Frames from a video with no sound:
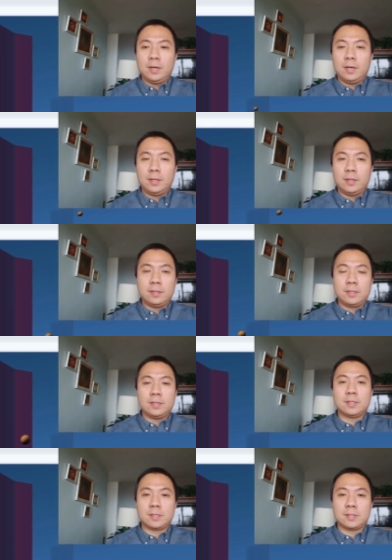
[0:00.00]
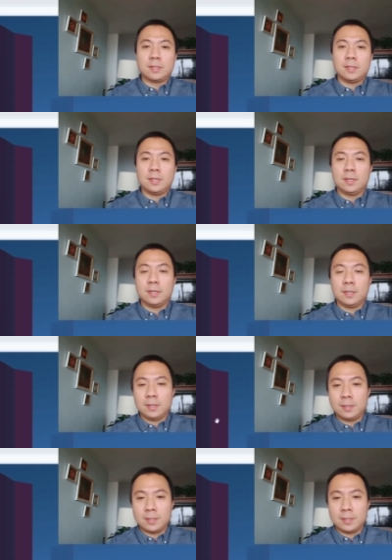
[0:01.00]
this is
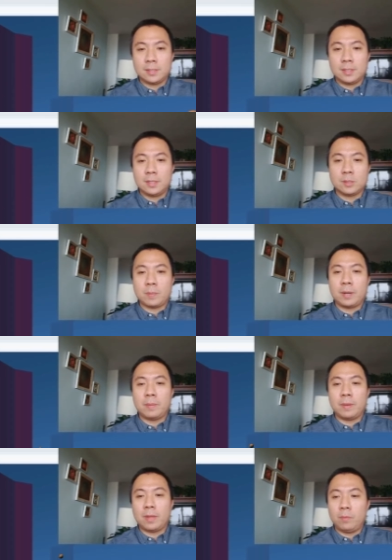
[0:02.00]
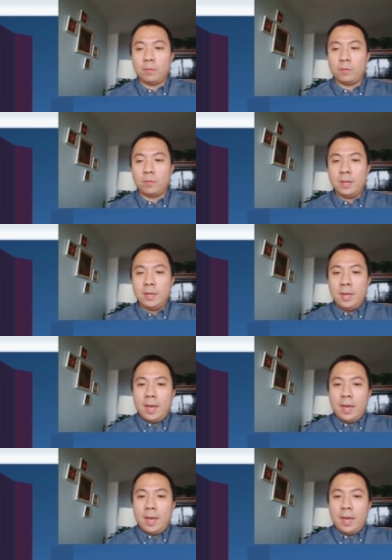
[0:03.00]
inspired by that movie.